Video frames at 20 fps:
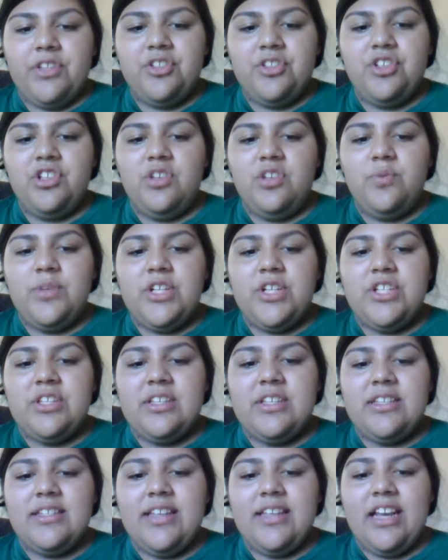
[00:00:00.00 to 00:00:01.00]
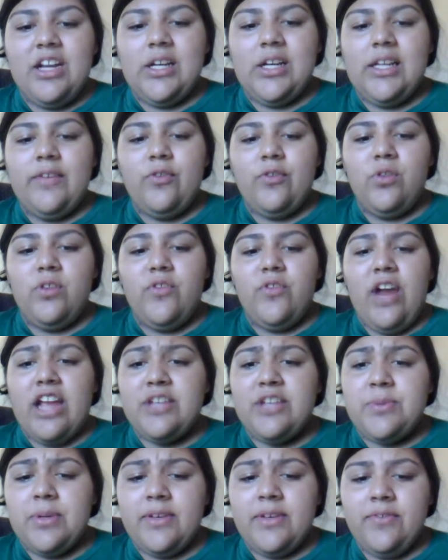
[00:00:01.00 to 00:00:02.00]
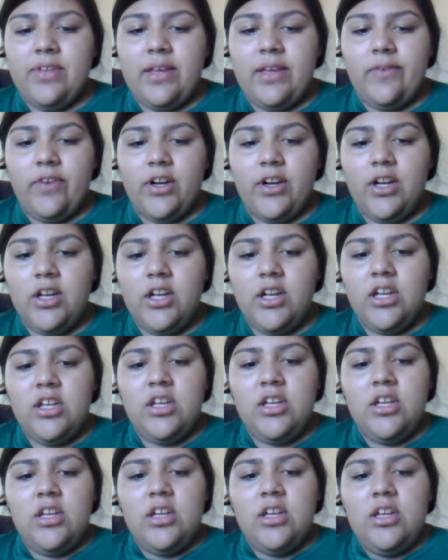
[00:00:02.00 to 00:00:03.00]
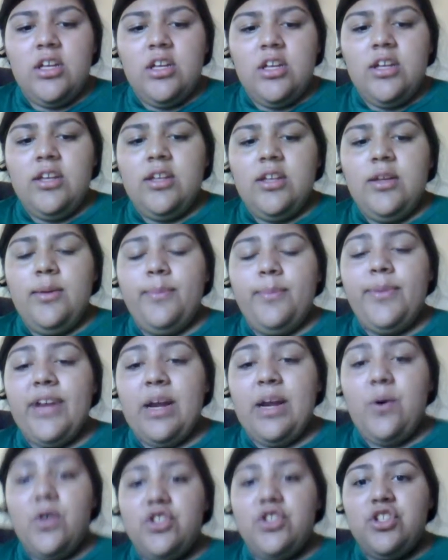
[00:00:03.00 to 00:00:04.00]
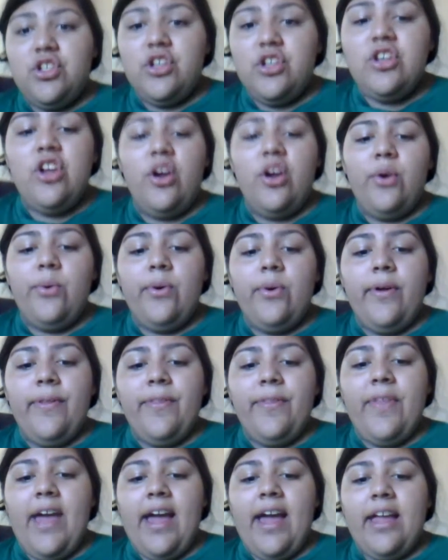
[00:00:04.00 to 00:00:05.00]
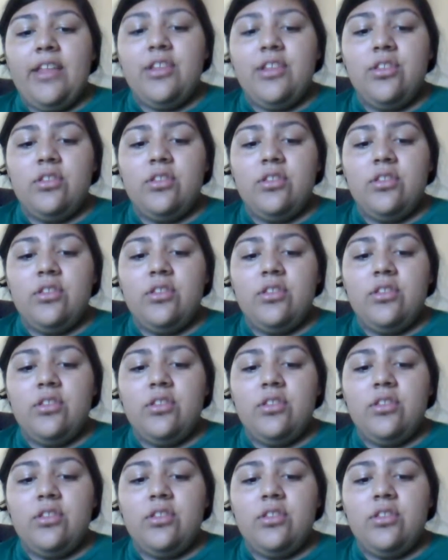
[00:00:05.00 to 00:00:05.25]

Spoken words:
you reach the desired level of raspberry flavor. But I want you to note that